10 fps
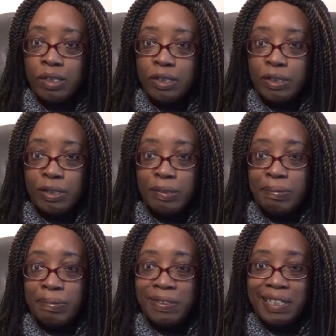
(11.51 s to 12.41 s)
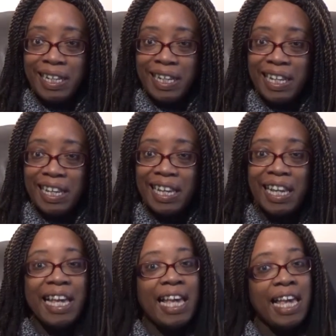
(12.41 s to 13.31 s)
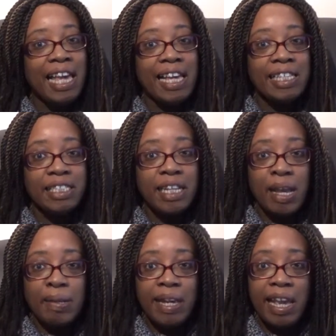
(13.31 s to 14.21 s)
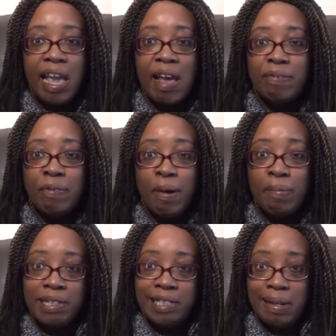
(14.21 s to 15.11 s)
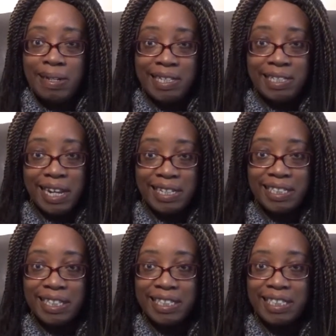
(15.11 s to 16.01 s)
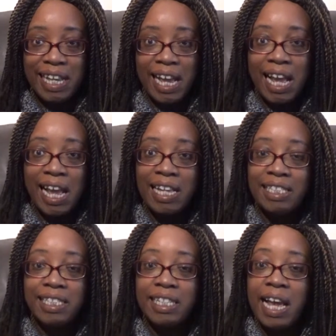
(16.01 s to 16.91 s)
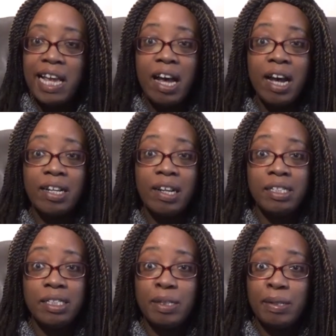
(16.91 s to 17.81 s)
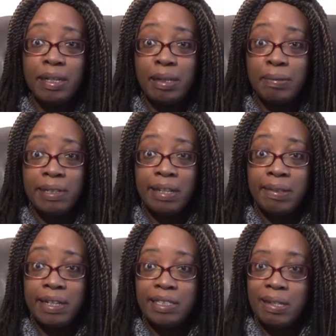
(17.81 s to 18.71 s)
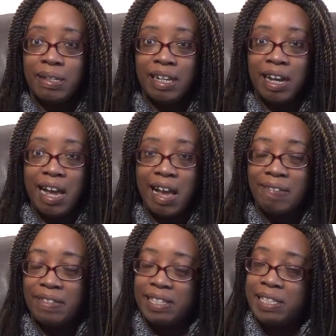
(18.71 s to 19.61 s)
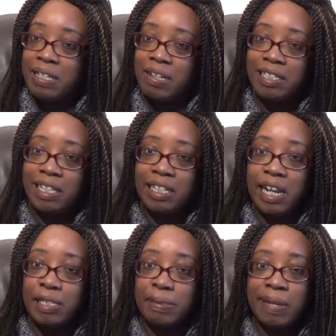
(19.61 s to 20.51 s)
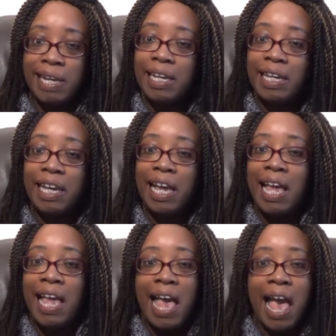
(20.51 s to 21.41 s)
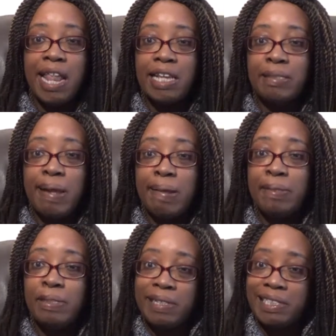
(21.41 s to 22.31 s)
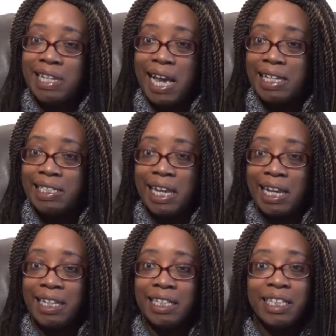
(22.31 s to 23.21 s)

Good morning, it's Naomi here from the Stampin Stashes, and today I'd like to tell you a little bit about something I have that's starting next week, and that's BAMP 2018.